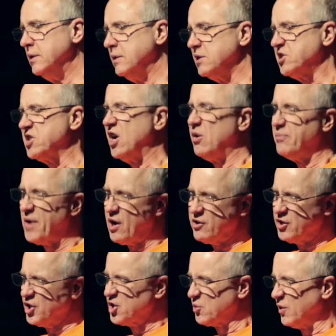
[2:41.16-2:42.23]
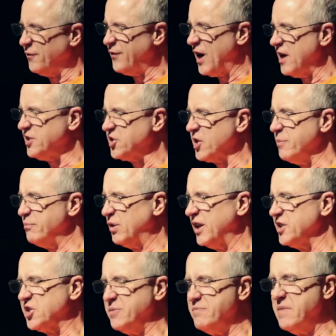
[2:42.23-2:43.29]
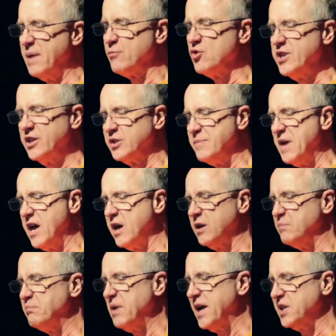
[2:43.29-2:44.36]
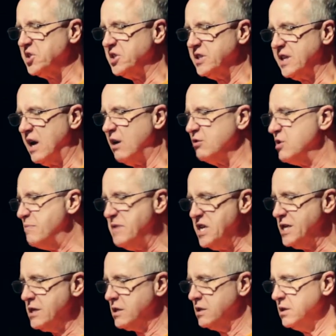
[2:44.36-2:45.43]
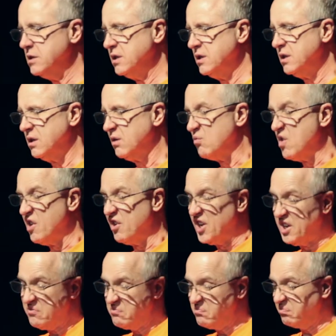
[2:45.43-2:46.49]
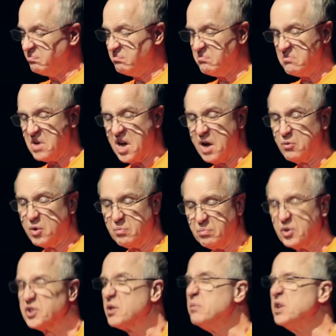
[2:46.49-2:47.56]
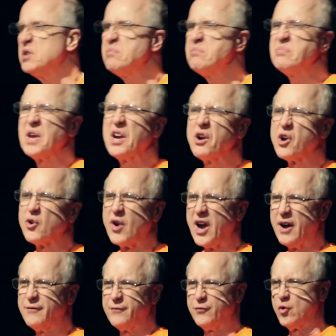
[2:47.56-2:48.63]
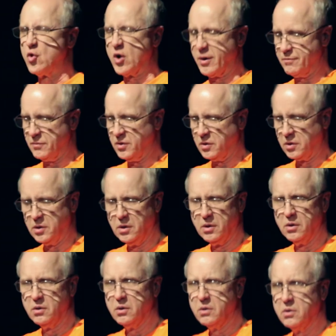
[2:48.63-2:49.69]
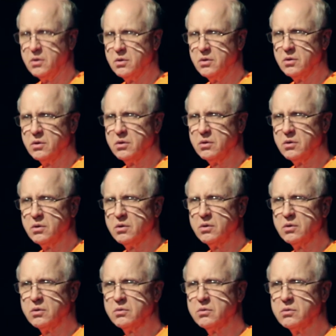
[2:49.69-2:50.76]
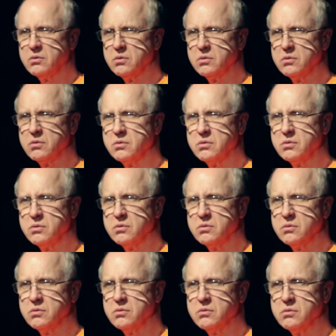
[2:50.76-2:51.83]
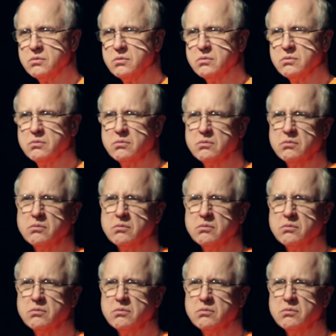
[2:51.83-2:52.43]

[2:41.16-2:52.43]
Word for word: Cell partners will find some pleasant memory of the man and pass it down to me, wherein I will put them into paragraph form. I'll you home, God's